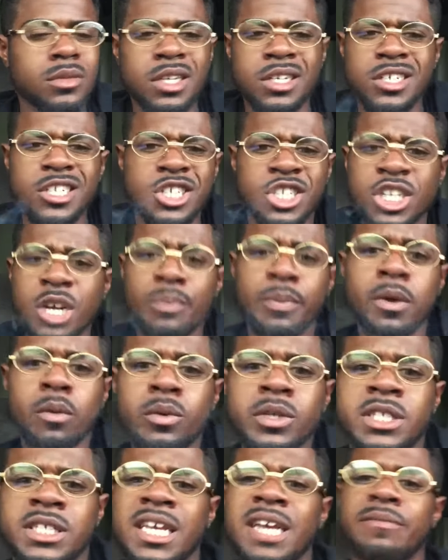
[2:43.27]
the shipper
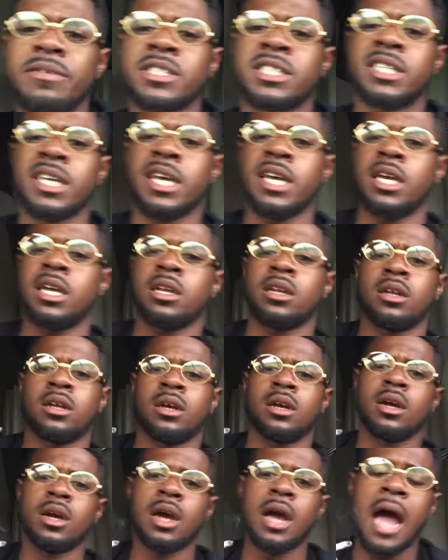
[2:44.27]
receiver said
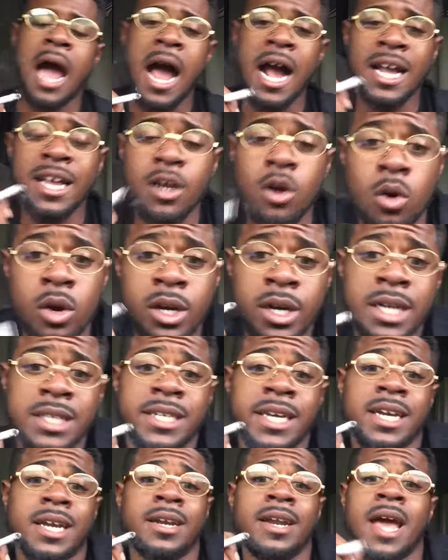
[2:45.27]
I can go in there,
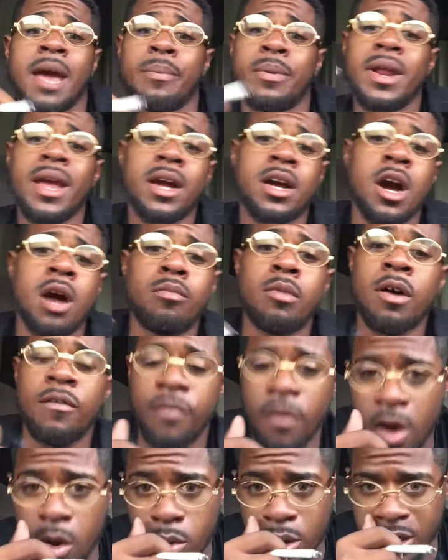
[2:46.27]
take a nap, and they call my
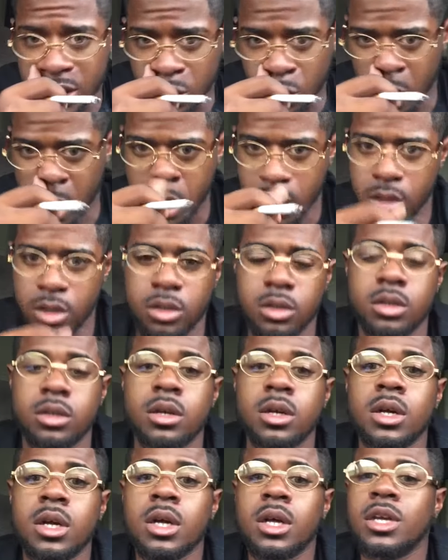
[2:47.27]
phone when it's ready.
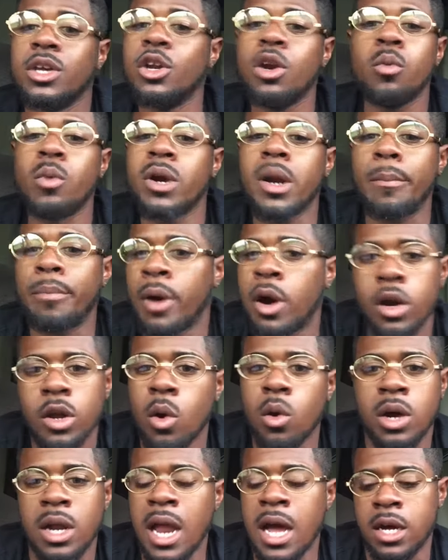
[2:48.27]
You don't want to burn
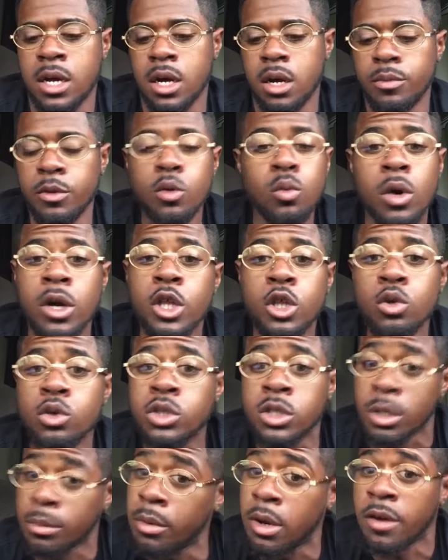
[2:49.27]
your clock up. You want to
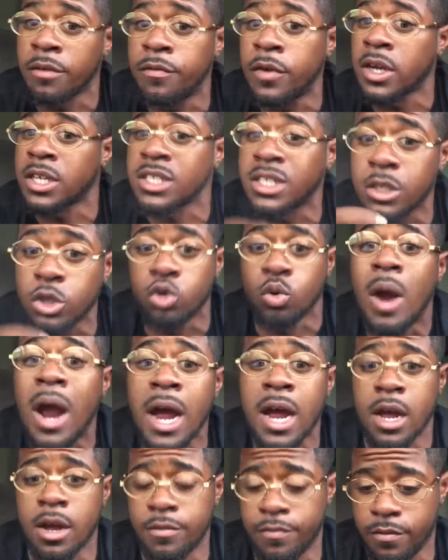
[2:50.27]
use them motherfuckers to
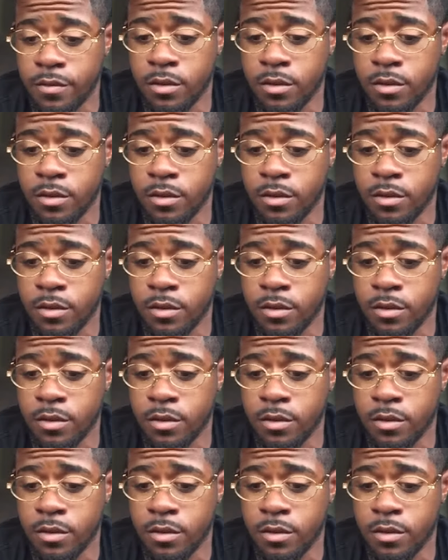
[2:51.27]
drive.